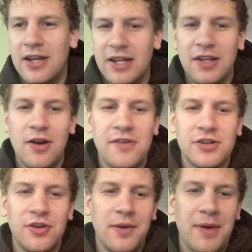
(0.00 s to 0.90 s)
you have
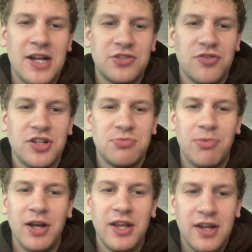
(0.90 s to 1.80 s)
a great pass rush,
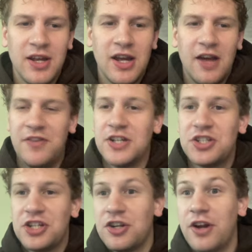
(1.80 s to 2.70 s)
but
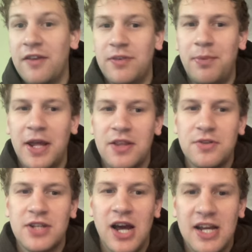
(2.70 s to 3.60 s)
eventually you're gonna have to pay
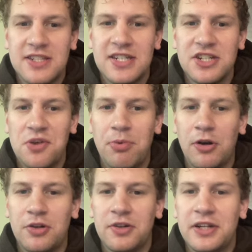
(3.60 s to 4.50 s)
those guys. TJ
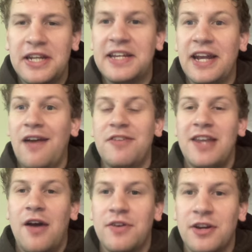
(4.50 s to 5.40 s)
Parker, he did have a
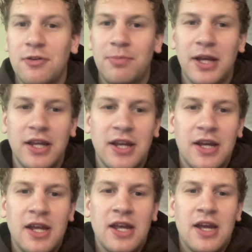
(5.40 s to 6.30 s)
down year, but
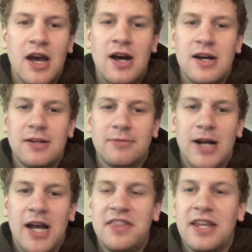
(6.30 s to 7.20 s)

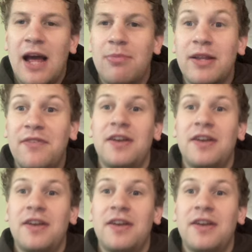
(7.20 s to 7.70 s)
I believe